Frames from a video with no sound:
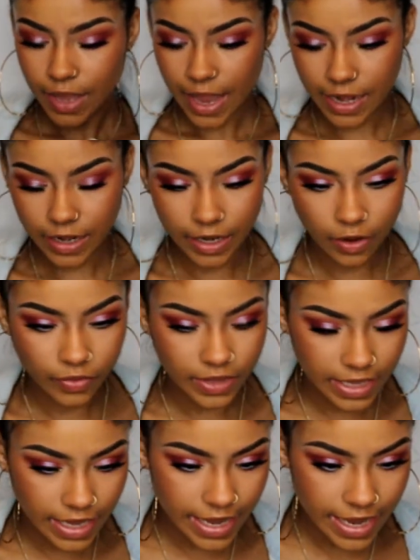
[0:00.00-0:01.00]
And on
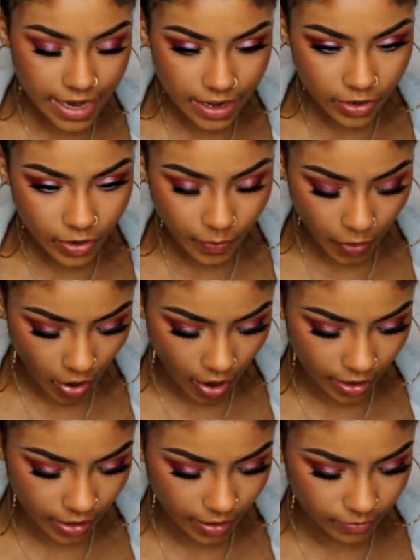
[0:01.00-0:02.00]
the inner
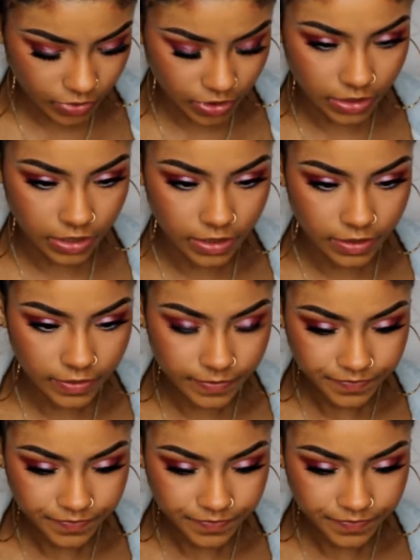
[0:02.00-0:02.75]
part, I'm just gonna